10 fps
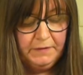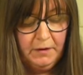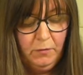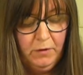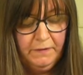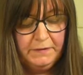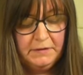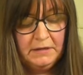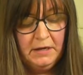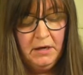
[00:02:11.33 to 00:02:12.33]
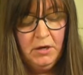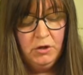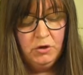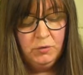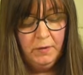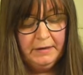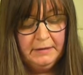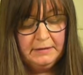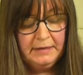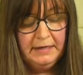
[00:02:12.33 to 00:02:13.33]
So once,
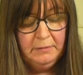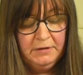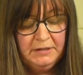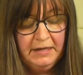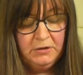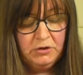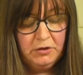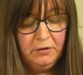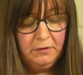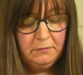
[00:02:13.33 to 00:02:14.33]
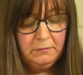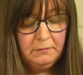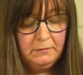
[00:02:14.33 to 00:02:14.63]
twice, keep the tension on,